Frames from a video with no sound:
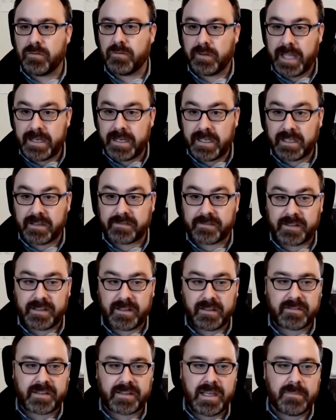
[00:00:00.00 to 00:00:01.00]
lending
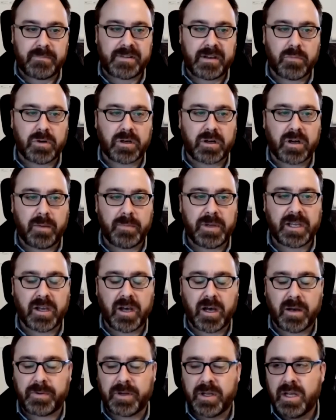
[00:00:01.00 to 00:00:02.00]
schemes that were coming
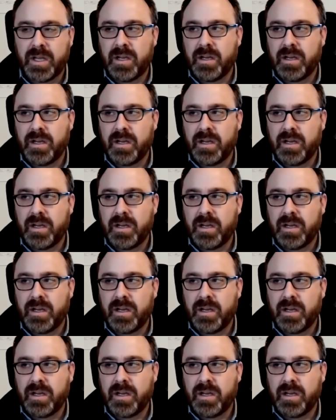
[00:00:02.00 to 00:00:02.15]
up,